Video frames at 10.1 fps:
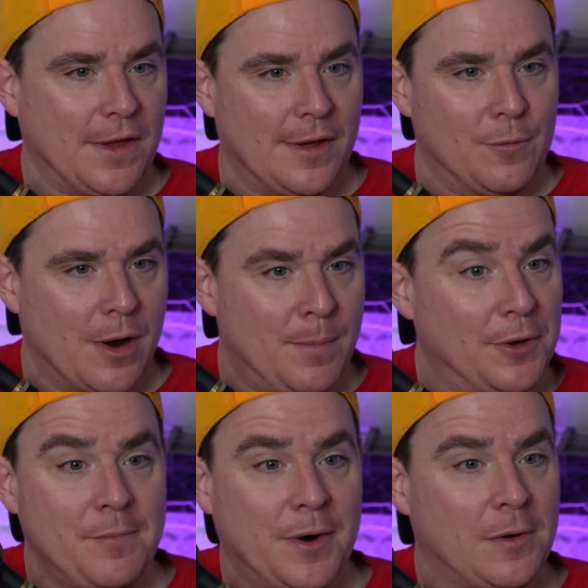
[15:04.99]
They want to
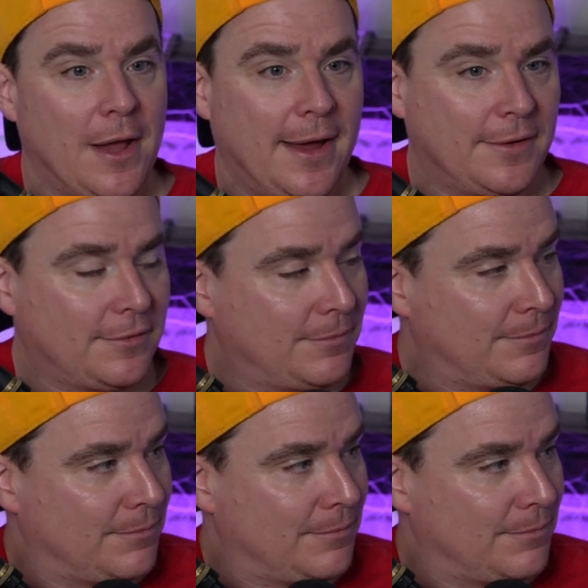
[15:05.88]
build a middle class